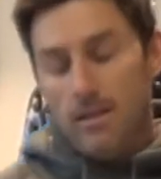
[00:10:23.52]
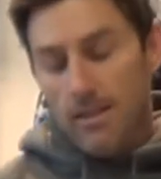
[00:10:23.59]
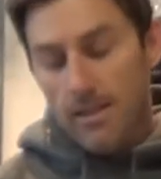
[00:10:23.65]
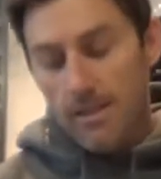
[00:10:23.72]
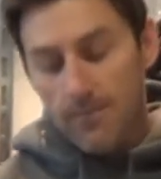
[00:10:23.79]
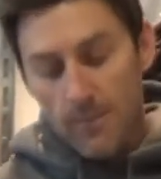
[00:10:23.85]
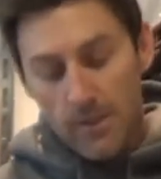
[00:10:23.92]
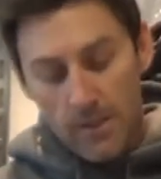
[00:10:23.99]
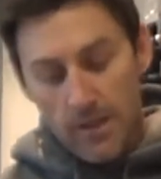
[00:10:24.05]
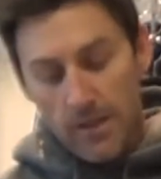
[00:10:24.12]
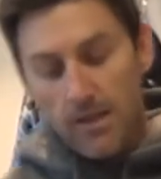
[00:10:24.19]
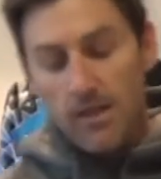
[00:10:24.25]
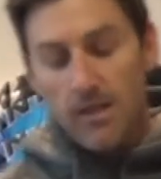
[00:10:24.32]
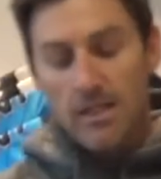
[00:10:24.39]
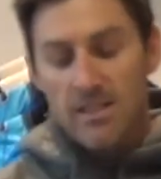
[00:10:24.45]
a lot
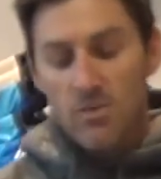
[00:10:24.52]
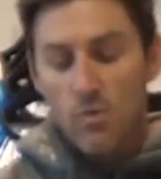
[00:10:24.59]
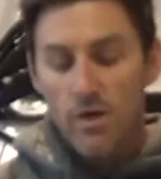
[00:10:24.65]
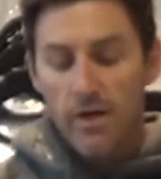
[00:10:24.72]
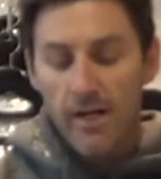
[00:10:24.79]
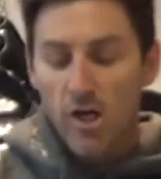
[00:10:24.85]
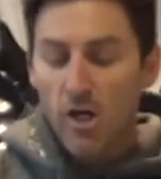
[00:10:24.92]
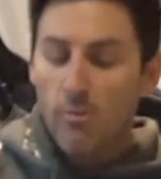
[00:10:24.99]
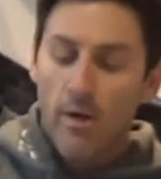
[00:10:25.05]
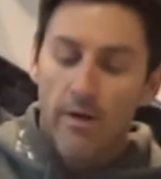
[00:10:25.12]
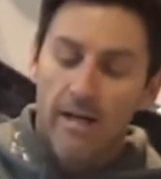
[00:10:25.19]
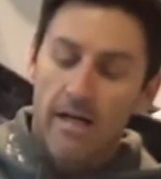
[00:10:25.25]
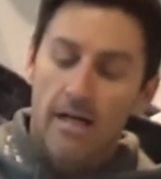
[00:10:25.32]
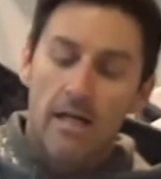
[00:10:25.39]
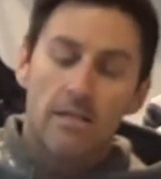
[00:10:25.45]
of guys are wearing elbow
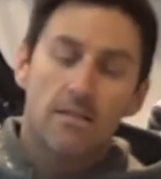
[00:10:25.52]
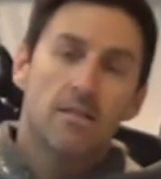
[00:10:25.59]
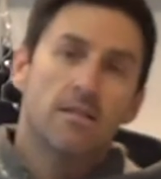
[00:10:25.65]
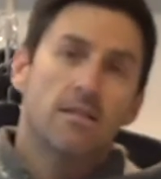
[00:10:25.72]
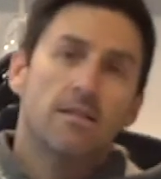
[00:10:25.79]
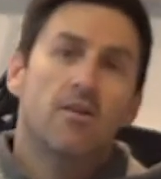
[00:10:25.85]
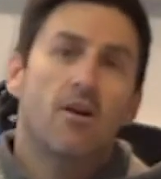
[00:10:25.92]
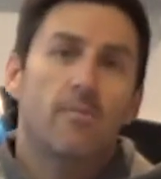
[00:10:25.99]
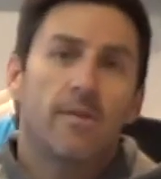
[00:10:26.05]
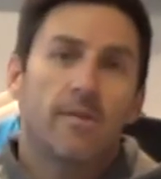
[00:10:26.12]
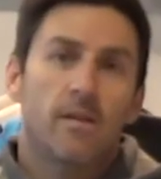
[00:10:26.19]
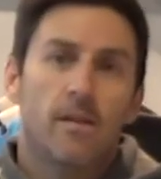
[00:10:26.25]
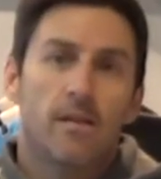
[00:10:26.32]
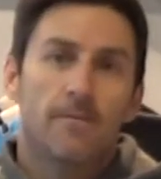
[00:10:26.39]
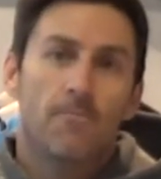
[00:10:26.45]
guards, this type of
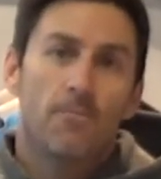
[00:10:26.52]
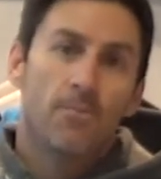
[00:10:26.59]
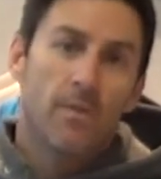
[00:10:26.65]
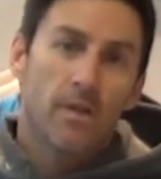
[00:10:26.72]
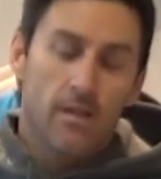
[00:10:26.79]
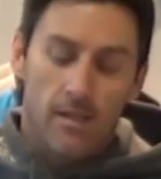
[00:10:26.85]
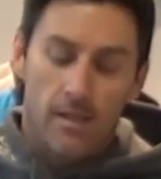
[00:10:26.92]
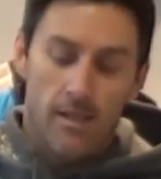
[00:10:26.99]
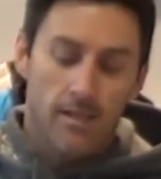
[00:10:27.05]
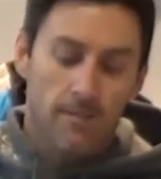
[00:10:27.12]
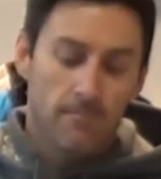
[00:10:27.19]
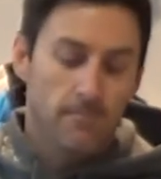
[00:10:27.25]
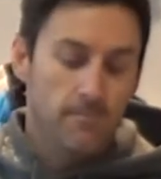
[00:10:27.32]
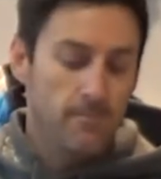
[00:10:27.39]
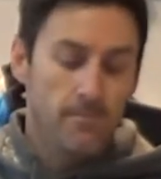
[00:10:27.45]
thing.
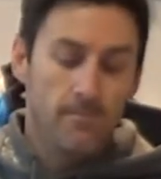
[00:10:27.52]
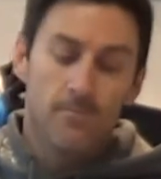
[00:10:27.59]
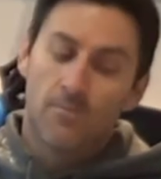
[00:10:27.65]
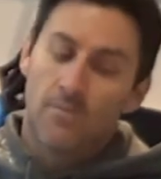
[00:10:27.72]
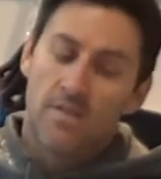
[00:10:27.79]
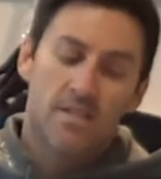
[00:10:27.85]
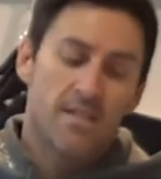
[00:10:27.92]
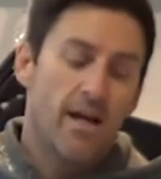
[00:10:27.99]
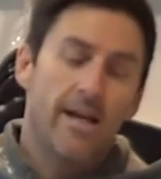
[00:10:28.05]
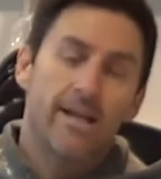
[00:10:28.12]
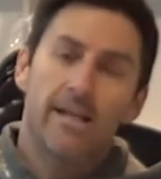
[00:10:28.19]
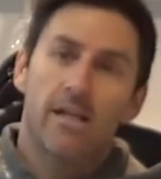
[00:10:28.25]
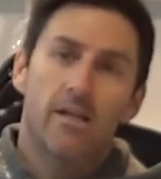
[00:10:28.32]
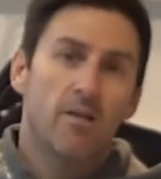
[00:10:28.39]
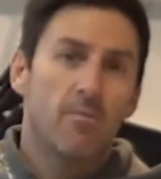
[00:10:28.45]

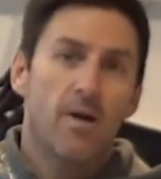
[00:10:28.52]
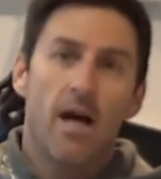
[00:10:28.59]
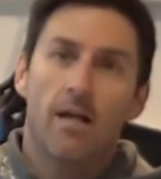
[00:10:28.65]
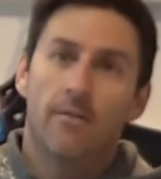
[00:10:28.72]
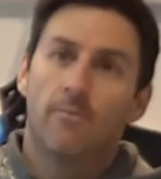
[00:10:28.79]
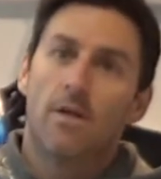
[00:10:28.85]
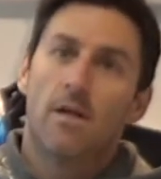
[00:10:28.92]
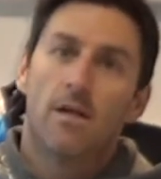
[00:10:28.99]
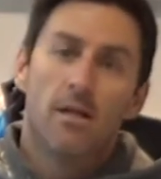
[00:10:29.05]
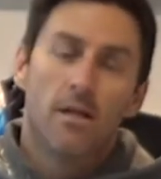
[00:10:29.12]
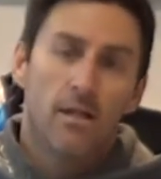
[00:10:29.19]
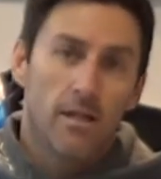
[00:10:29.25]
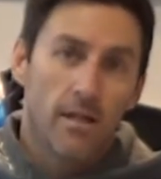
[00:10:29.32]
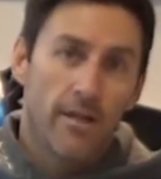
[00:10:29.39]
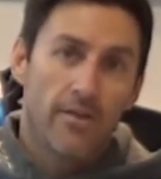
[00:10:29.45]
Starting in at about
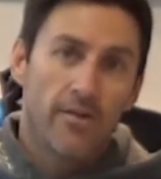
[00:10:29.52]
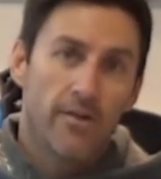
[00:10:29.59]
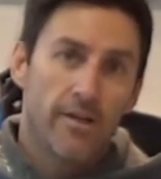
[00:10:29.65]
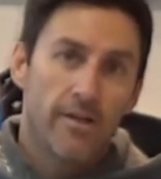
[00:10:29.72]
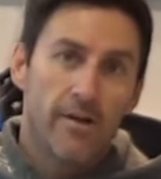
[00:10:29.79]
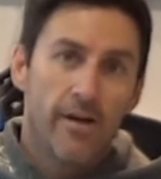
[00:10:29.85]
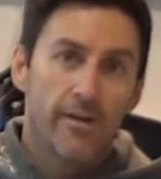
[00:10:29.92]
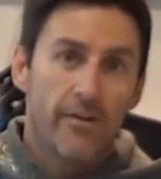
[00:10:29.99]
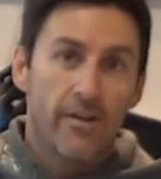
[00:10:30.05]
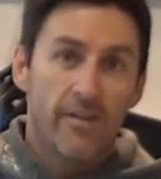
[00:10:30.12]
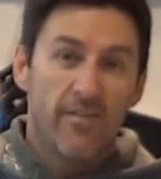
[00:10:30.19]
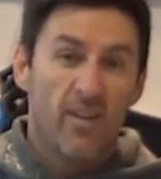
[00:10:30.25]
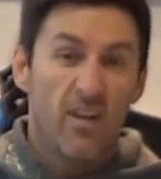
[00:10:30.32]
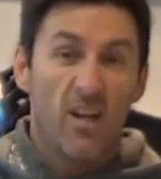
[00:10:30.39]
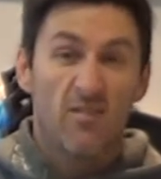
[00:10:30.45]

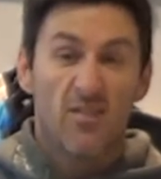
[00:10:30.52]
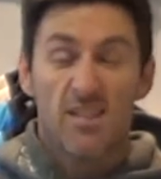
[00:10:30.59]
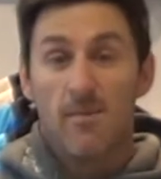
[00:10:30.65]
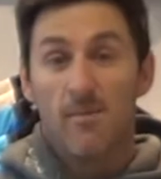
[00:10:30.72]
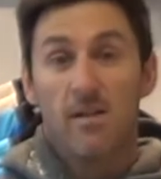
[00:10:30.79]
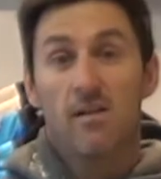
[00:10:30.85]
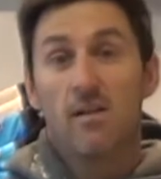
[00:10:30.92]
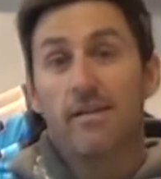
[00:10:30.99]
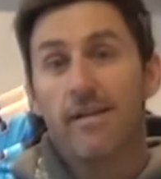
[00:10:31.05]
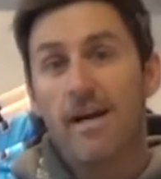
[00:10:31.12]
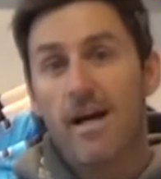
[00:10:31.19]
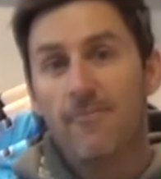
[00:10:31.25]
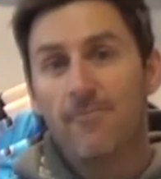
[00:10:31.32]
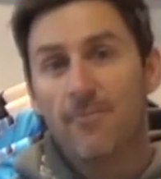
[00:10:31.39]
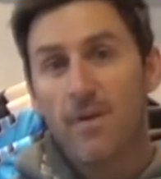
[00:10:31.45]
$39.95, something like
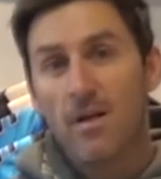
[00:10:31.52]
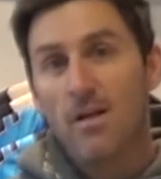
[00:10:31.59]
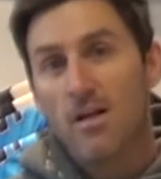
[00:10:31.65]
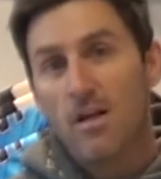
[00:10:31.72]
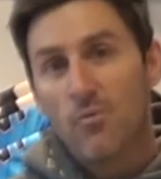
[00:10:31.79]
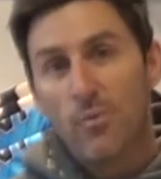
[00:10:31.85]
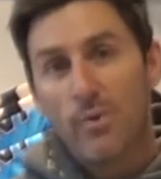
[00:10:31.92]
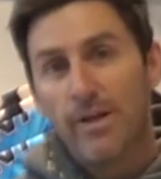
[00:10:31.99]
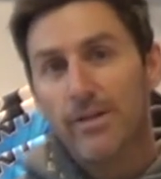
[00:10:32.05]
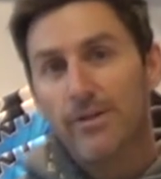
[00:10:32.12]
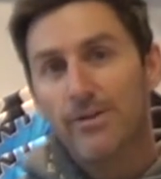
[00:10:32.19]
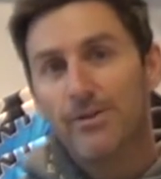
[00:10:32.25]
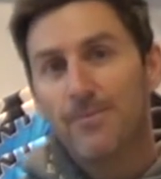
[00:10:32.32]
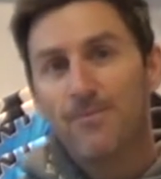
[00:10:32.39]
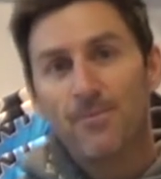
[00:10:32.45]
that. Pretty
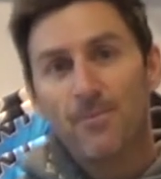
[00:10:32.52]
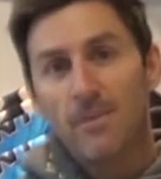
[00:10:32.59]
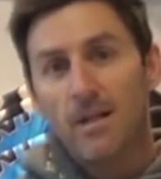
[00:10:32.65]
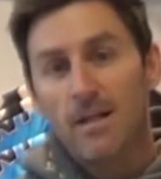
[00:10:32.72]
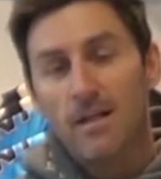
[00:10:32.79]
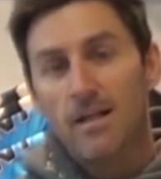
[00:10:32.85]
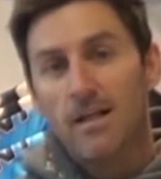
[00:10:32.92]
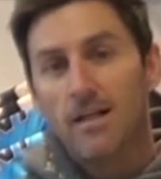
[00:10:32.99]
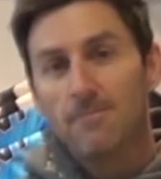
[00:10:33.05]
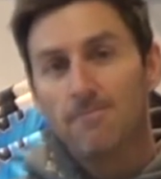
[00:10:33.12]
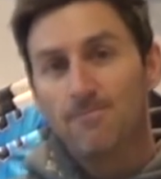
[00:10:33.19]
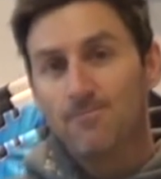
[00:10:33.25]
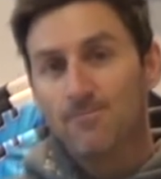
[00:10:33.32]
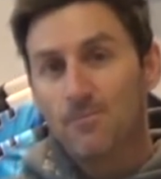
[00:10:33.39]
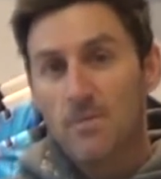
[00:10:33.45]
good,
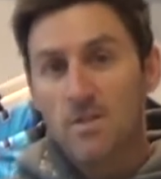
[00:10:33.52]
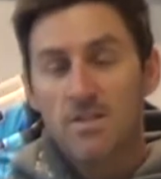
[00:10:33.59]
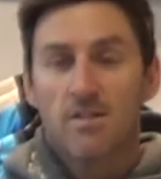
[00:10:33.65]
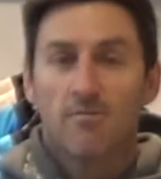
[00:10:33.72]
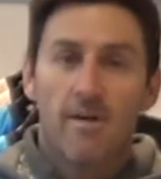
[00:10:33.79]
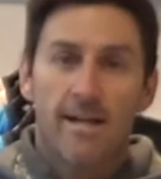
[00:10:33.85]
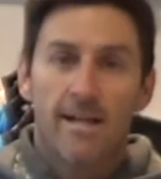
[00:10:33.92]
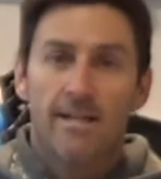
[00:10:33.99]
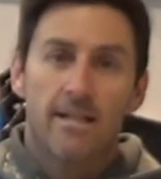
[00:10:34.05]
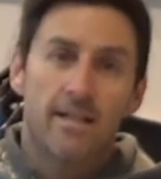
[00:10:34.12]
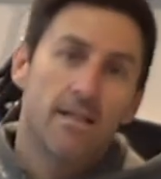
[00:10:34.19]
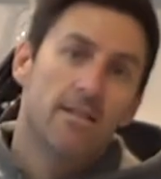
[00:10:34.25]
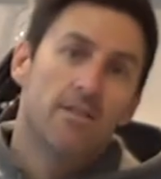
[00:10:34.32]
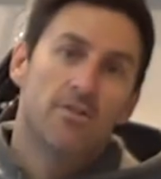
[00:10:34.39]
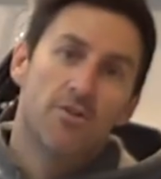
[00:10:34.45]
just to run
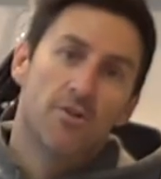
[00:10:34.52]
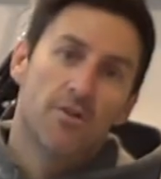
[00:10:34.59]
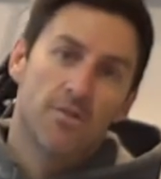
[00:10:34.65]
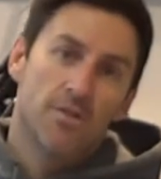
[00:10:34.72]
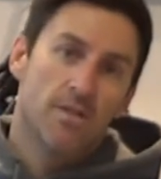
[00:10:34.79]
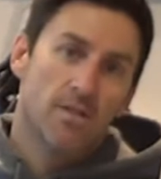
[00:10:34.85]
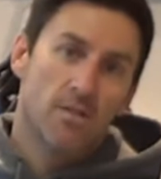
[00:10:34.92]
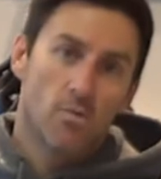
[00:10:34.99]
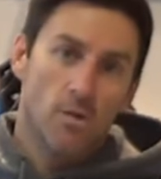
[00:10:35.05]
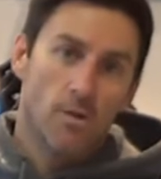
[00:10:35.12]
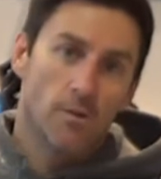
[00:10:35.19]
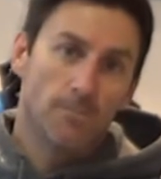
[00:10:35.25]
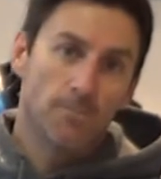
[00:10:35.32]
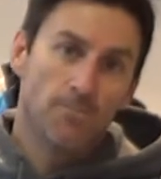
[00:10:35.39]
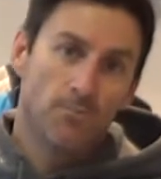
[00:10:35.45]
underneath your jersey as
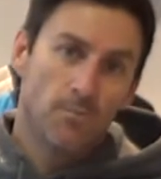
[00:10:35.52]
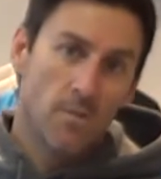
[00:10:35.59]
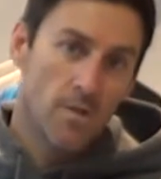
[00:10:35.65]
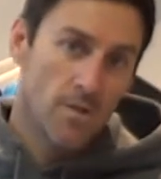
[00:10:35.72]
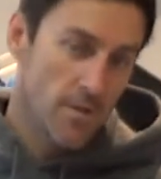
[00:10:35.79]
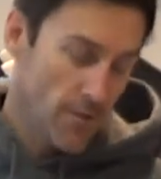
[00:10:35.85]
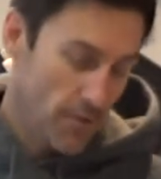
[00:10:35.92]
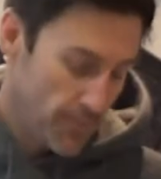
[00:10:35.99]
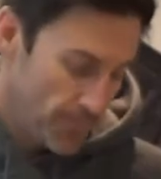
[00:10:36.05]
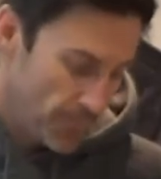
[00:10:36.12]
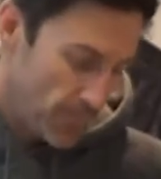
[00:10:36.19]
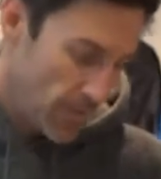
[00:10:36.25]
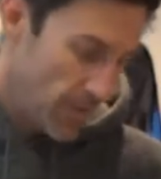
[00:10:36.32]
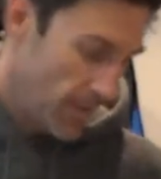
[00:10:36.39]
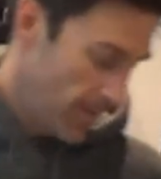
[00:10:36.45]
well. So
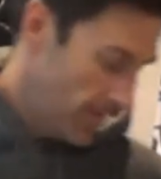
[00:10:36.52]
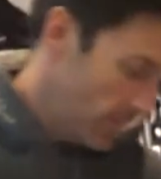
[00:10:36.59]
yeah,